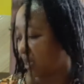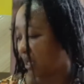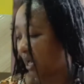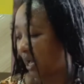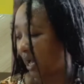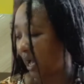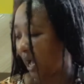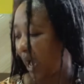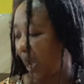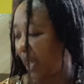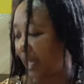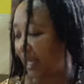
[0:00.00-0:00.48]

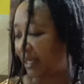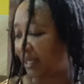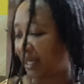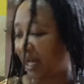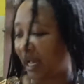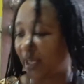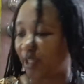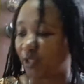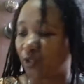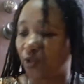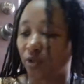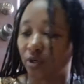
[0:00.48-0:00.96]

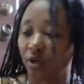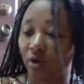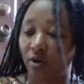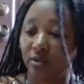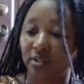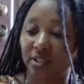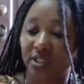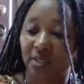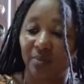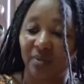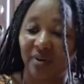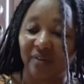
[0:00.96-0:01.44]
I took out
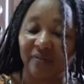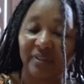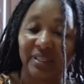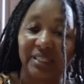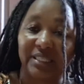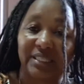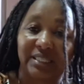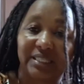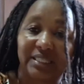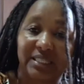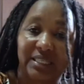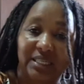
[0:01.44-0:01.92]
some of the
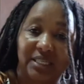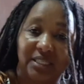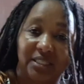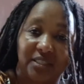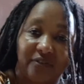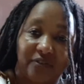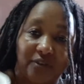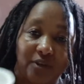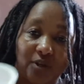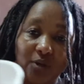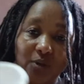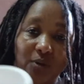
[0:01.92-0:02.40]
seeds. If
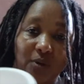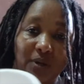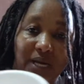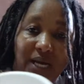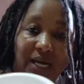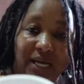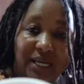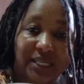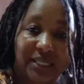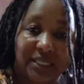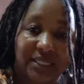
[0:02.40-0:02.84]
you look at the